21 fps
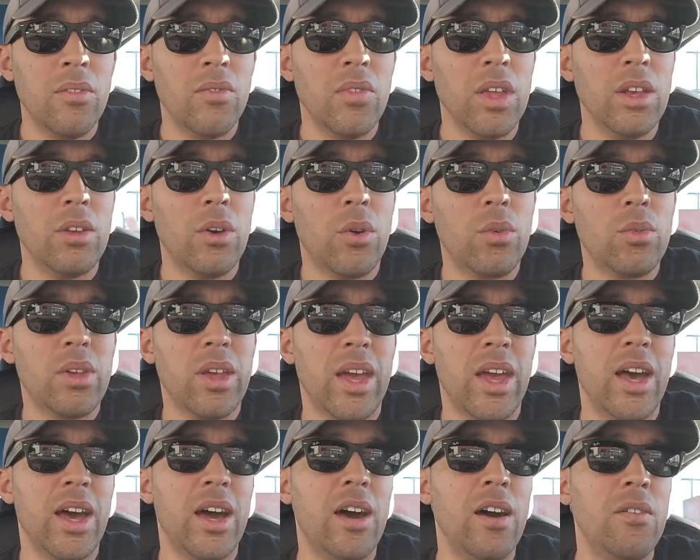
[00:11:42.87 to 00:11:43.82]
They don't
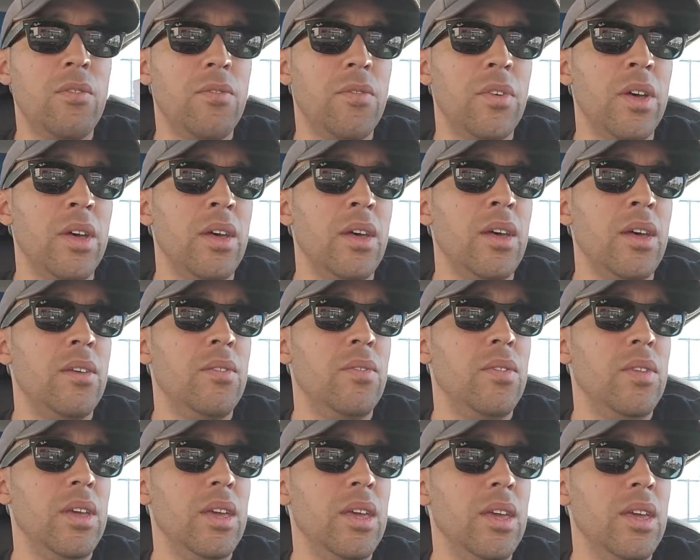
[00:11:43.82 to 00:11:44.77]
have
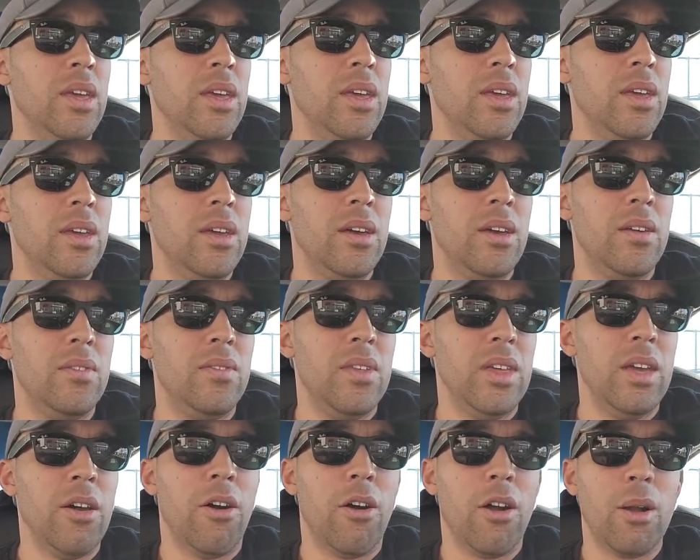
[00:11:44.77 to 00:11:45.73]
the
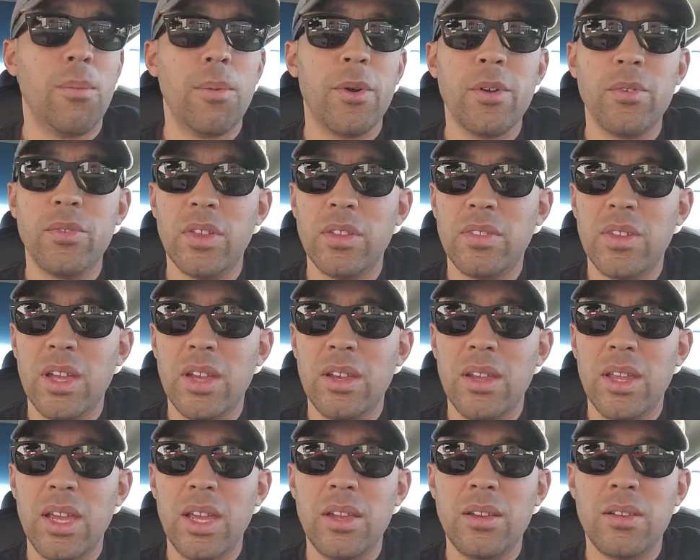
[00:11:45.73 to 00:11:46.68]
the armor that they
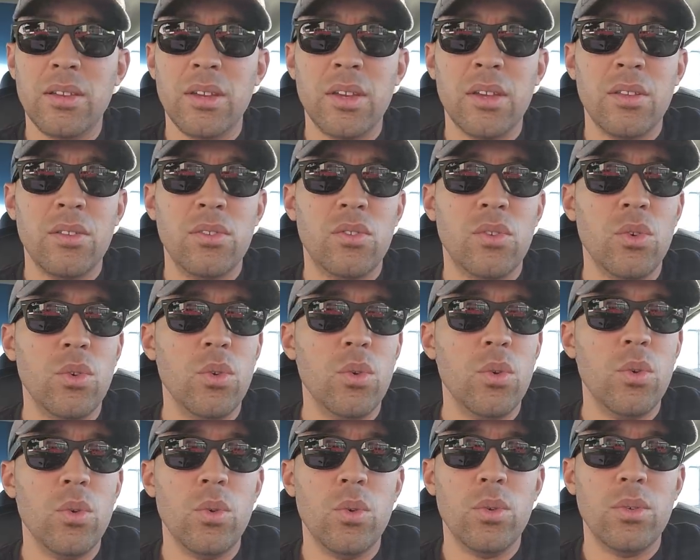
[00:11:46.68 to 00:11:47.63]
need
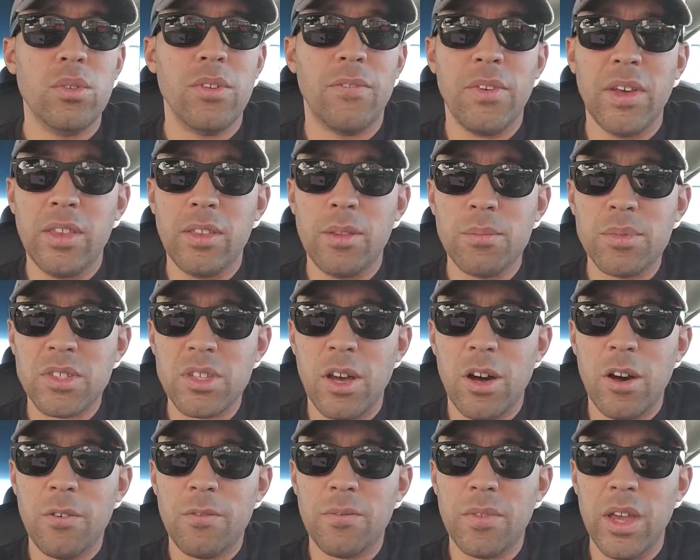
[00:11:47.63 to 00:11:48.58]
to defend themselves.